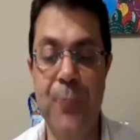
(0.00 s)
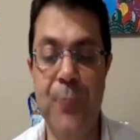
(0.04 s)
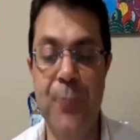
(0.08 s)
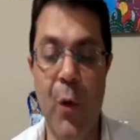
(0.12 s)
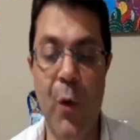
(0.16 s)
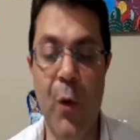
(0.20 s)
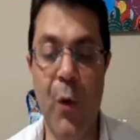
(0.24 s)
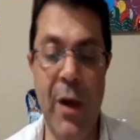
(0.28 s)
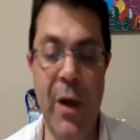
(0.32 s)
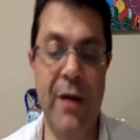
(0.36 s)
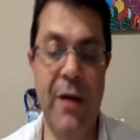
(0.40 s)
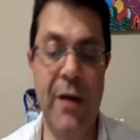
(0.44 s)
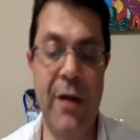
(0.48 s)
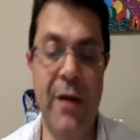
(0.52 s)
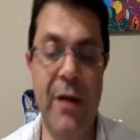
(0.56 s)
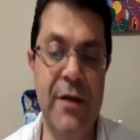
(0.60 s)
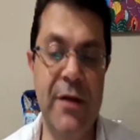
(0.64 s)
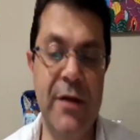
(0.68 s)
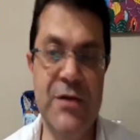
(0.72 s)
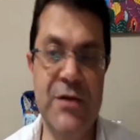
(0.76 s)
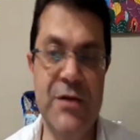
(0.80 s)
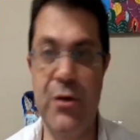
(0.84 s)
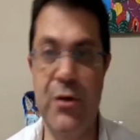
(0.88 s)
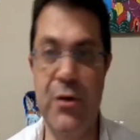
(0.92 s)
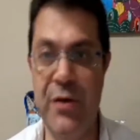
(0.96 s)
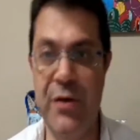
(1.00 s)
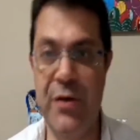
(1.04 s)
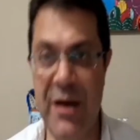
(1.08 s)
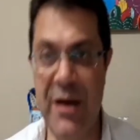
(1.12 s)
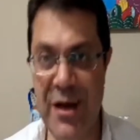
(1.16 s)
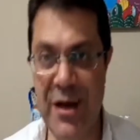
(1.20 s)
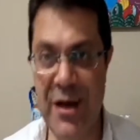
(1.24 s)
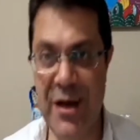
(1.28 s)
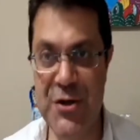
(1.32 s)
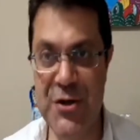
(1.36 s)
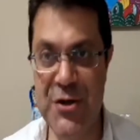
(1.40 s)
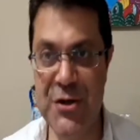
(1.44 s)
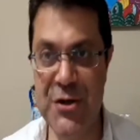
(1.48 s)
well, these good
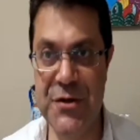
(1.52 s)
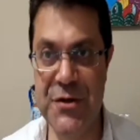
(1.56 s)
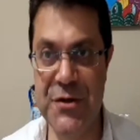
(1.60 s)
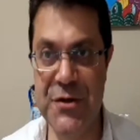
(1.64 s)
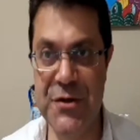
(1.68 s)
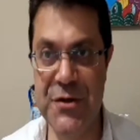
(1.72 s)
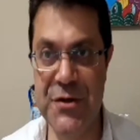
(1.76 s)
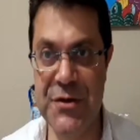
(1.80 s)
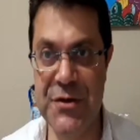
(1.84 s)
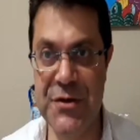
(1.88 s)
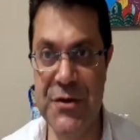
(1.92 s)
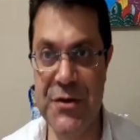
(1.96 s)
relations